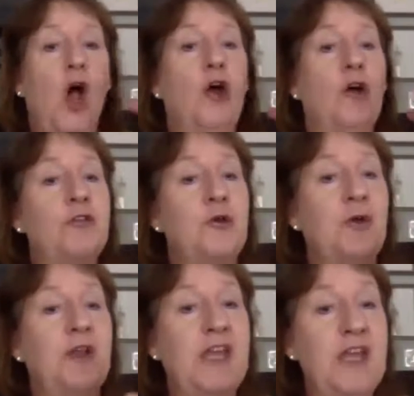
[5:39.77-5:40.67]
Are
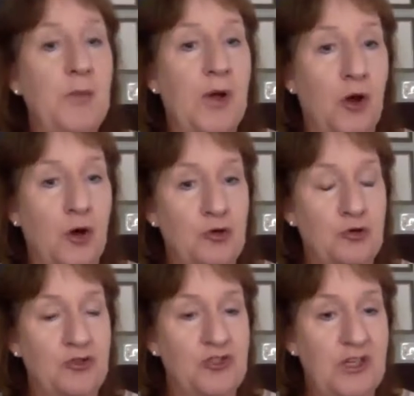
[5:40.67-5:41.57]
there any
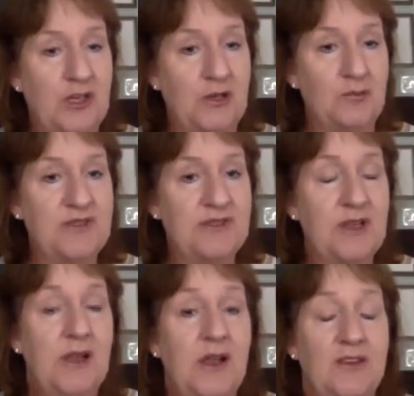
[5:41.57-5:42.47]
partnerships